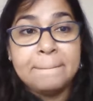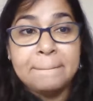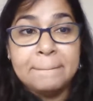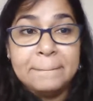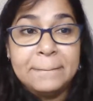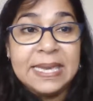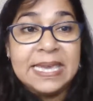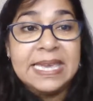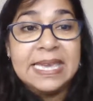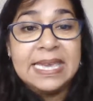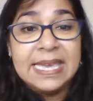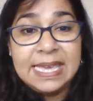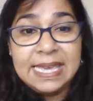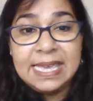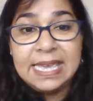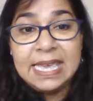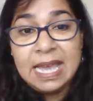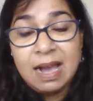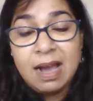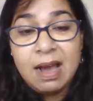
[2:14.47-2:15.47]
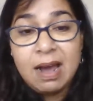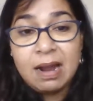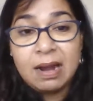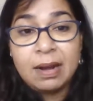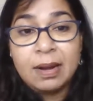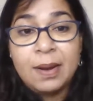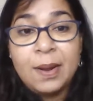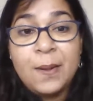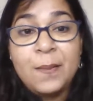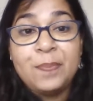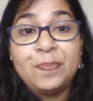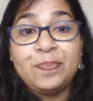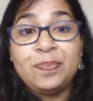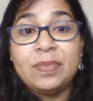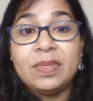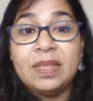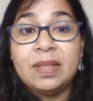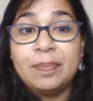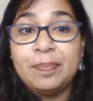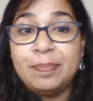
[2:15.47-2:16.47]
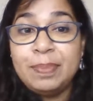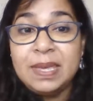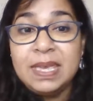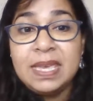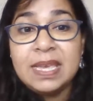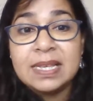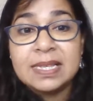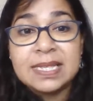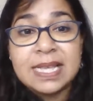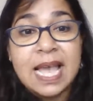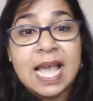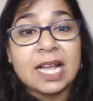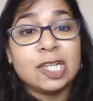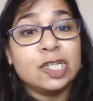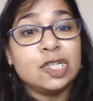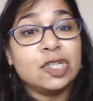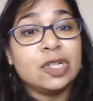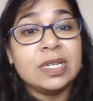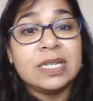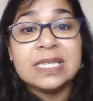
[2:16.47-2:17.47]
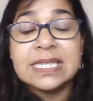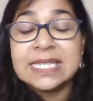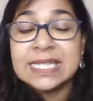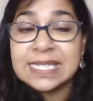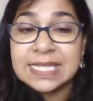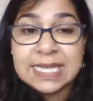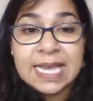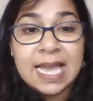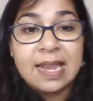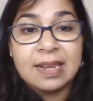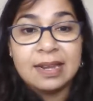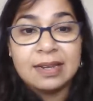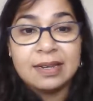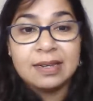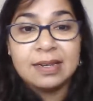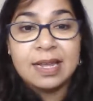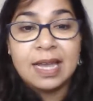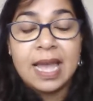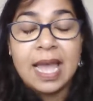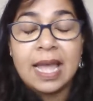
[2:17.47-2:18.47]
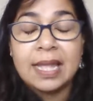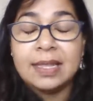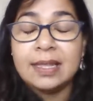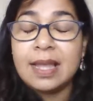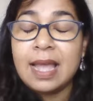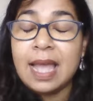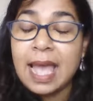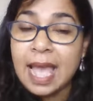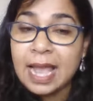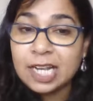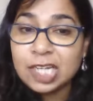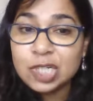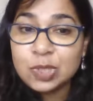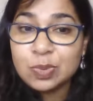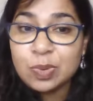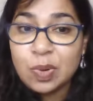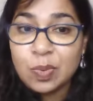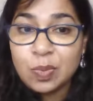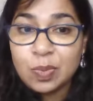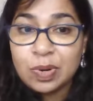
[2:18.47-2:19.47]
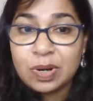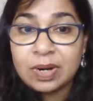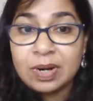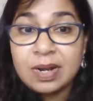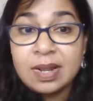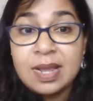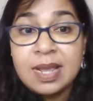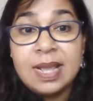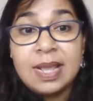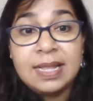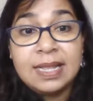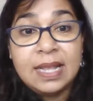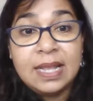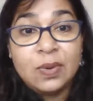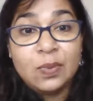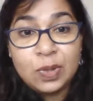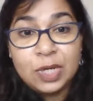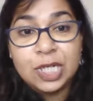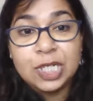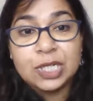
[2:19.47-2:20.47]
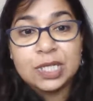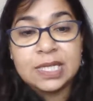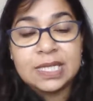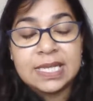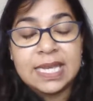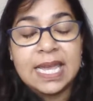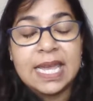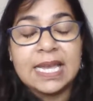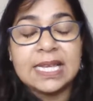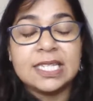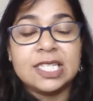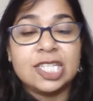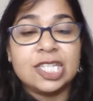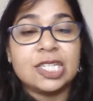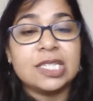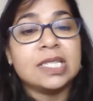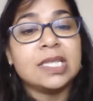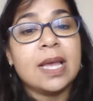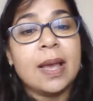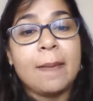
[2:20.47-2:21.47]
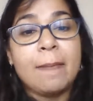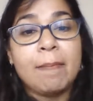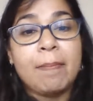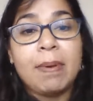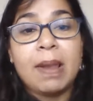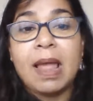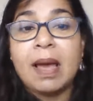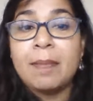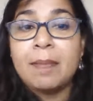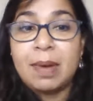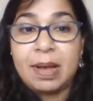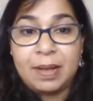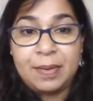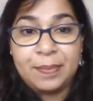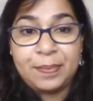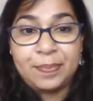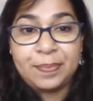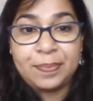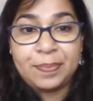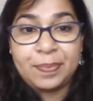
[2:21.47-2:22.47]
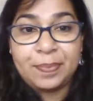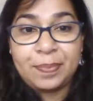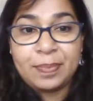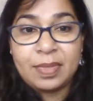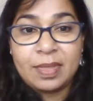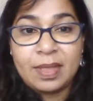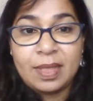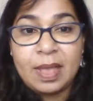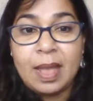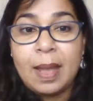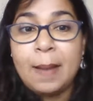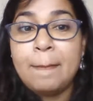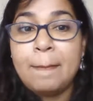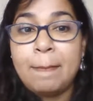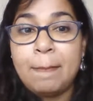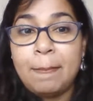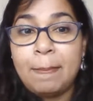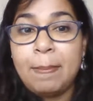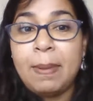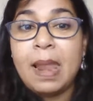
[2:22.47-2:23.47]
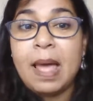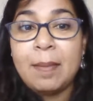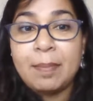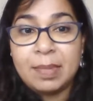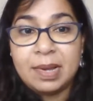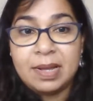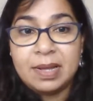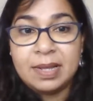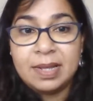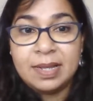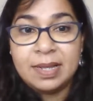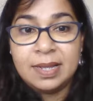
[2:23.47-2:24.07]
Plumber, the B is actually silent, and the actual word that we should say is just plumber? Plumber.